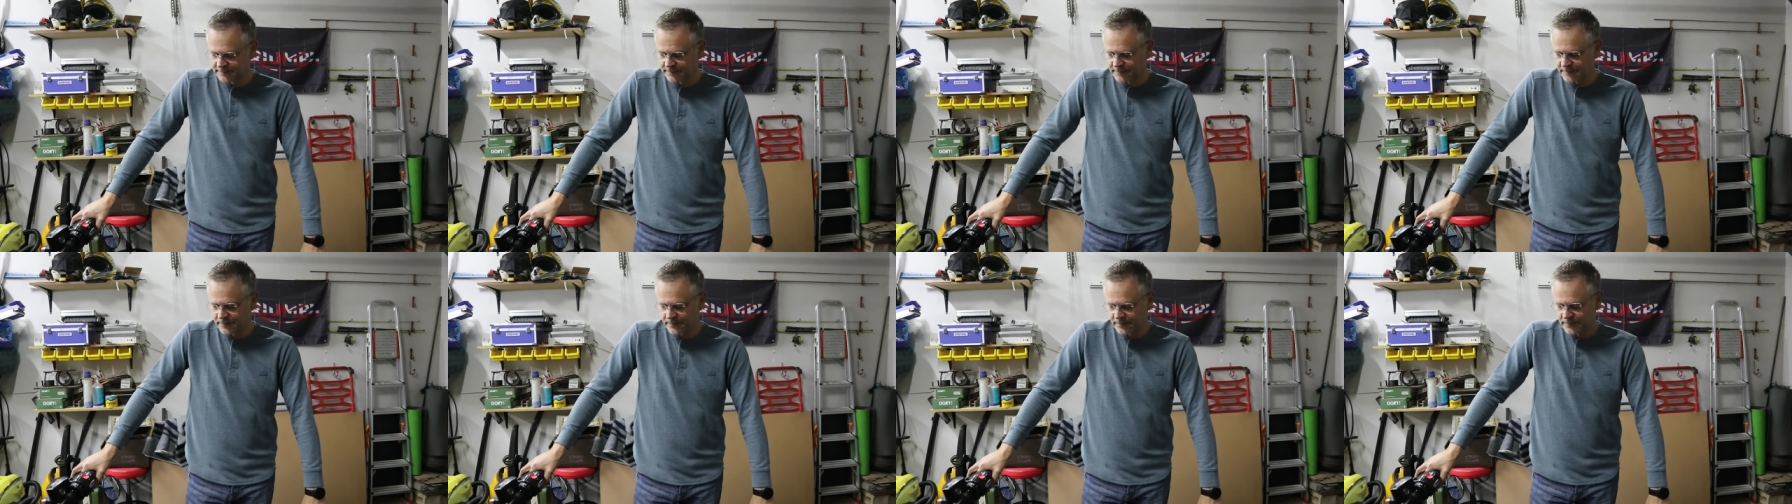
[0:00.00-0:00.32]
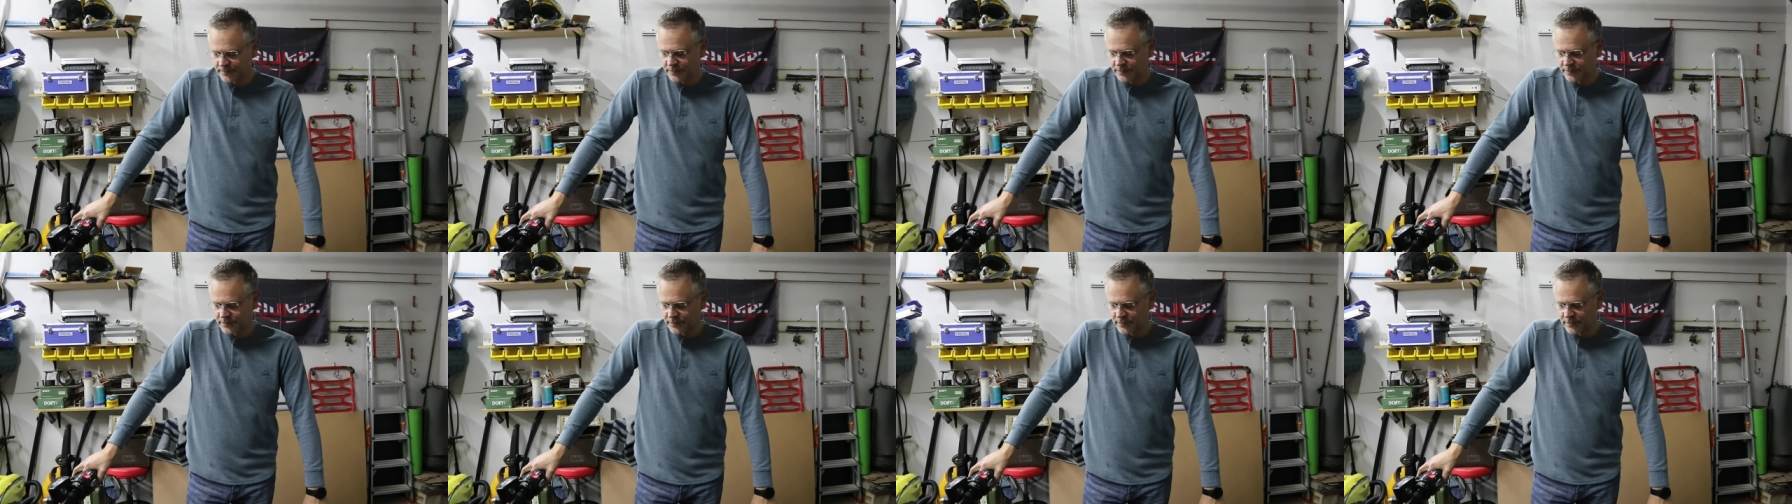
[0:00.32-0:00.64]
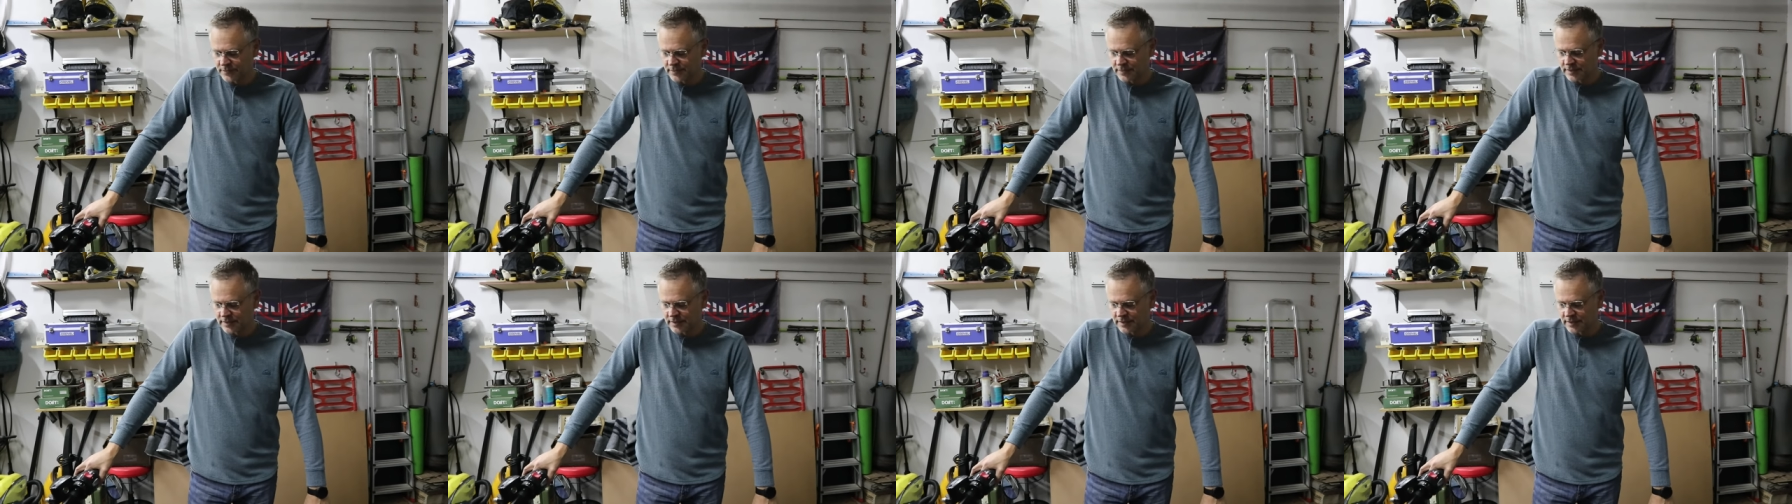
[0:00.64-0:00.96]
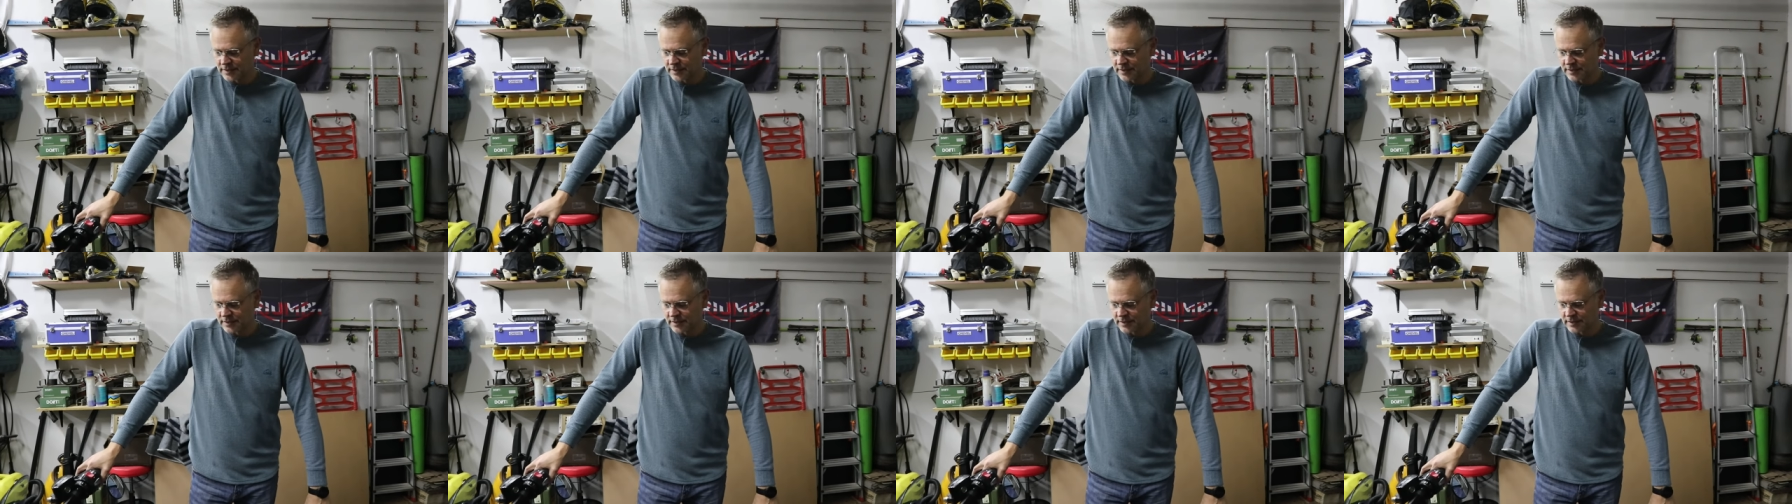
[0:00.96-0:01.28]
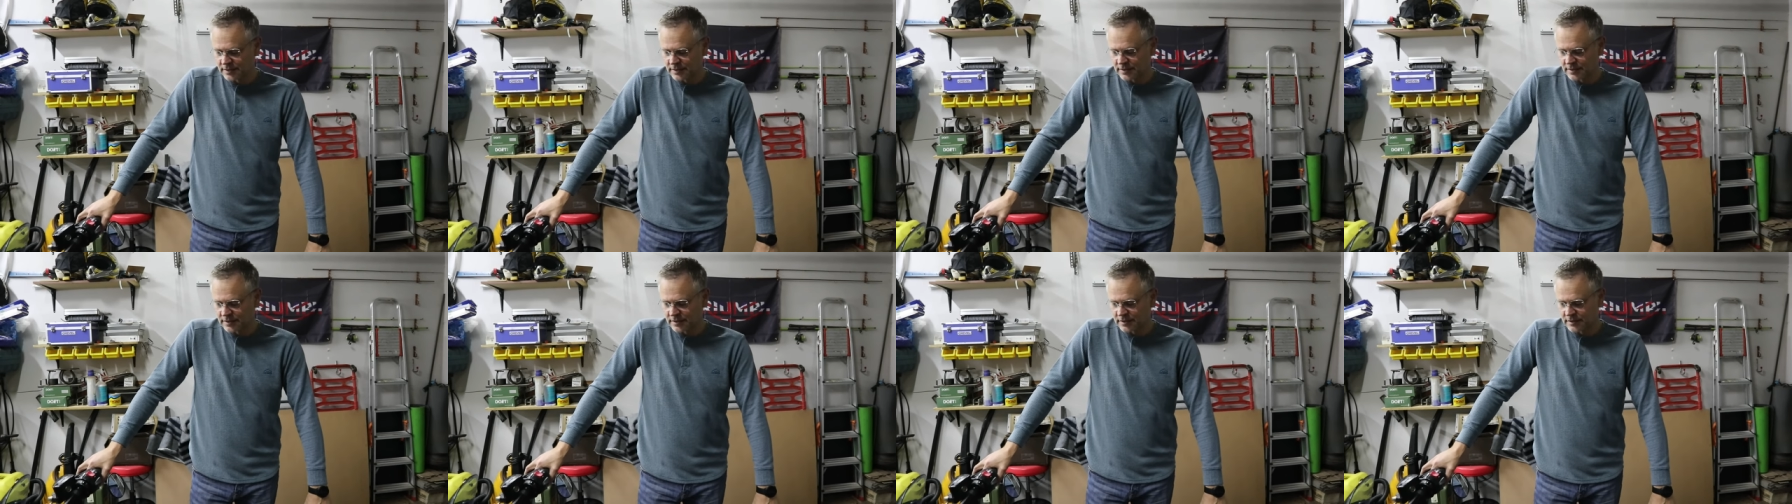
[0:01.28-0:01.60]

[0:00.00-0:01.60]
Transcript: Isn't his real name